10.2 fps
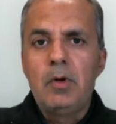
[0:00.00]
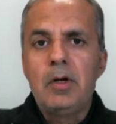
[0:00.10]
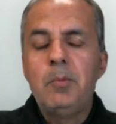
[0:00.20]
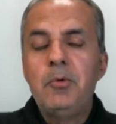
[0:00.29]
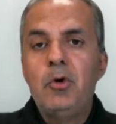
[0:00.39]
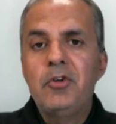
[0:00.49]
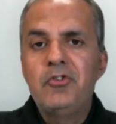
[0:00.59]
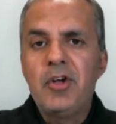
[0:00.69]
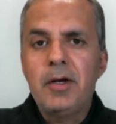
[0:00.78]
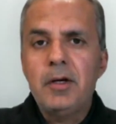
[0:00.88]
Welcome to our
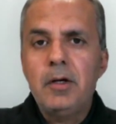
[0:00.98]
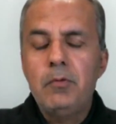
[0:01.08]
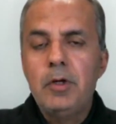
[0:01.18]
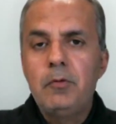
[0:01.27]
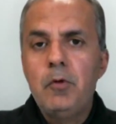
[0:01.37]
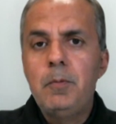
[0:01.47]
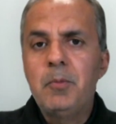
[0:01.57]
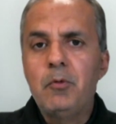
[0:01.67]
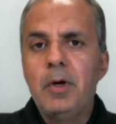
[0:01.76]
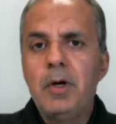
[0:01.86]
channel where we
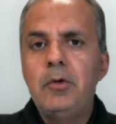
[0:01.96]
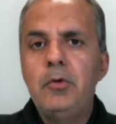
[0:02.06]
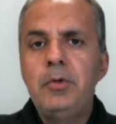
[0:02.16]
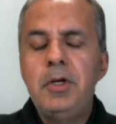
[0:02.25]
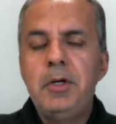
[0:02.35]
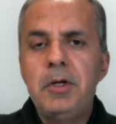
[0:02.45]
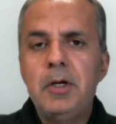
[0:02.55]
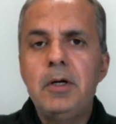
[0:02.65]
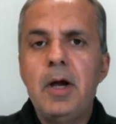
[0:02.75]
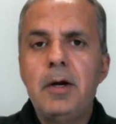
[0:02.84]
provide you
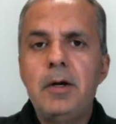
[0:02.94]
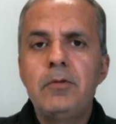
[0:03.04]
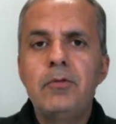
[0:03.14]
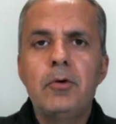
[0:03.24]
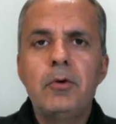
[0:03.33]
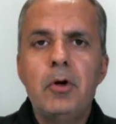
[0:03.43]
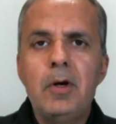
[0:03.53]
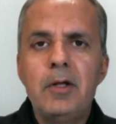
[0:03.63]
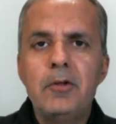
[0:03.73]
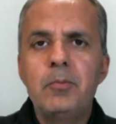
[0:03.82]
detailed guidance on
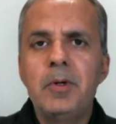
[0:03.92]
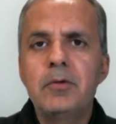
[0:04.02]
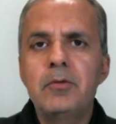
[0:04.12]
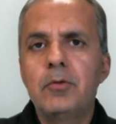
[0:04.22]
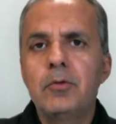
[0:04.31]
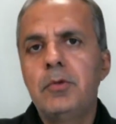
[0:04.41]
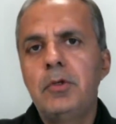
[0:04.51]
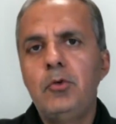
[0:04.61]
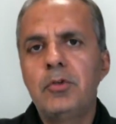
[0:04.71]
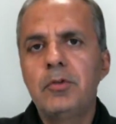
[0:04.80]
all aspects of the
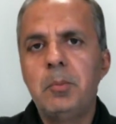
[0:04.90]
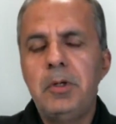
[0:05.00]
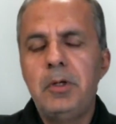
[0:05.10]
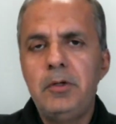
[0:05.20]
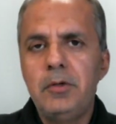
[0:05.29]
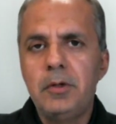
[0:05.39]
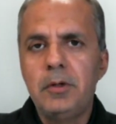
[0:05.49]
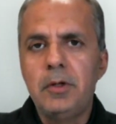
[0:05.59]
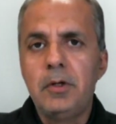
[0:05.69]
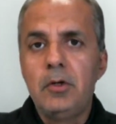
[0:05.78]
Usmle
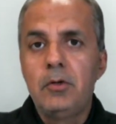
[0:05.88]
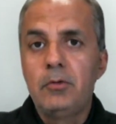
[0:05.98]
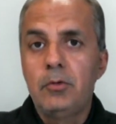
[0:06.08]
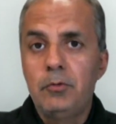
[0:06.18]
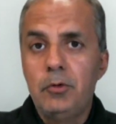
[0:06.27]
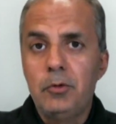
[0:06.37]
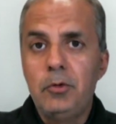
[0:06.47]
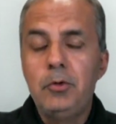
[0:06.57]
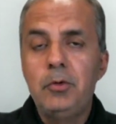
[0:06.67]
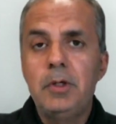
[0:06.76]
journey. So if you're
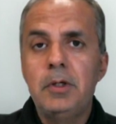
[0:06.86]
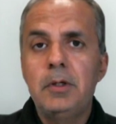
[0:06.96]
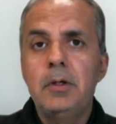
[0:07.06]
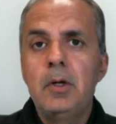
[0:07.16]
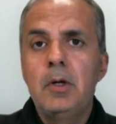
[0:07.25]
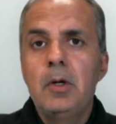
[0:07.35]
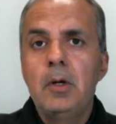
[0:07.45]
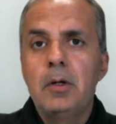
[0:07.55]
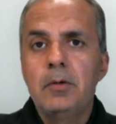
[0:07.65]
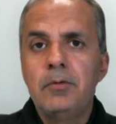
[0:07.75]
new here,
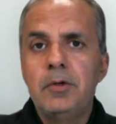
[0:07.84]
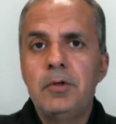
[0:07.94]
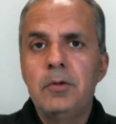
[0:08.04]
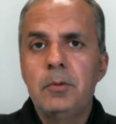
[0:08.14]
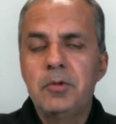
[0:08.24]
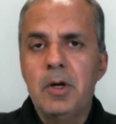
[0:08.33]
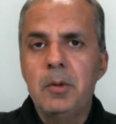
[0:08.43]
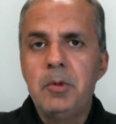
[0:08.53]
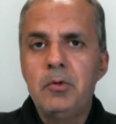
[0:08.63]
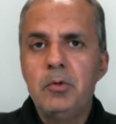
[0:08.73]
consider
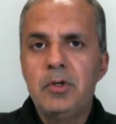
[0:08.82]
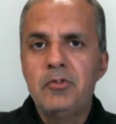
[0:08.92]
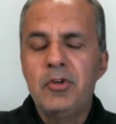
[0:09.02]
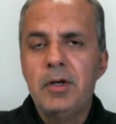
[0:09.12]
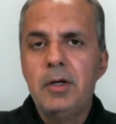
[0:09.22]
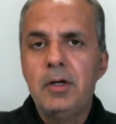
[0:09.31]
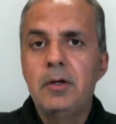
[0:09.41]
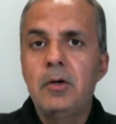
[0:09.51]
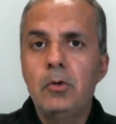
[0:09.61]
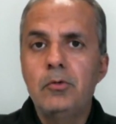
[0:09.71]
subscribing to our channel
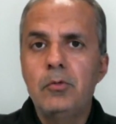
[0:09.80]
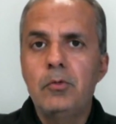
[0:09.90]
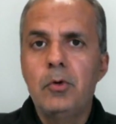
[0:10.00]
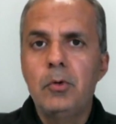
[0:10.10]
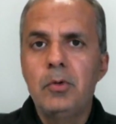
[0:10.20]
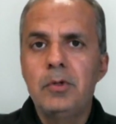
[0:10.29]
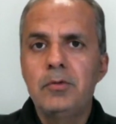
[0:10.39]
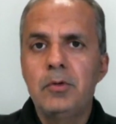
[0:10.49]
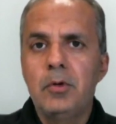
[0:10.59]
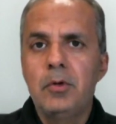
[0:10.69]
and also follow
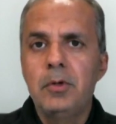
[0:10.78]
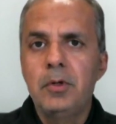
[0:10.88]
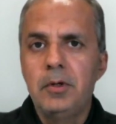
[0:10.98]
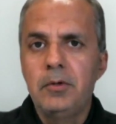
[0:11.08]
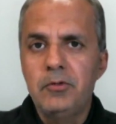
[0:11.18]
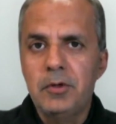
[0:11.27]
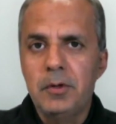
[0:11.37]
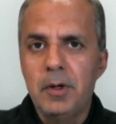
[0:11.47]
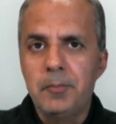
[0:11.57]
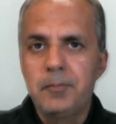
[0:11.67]
us on
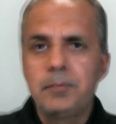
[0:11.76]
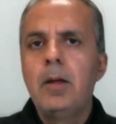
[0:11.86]
Instagram.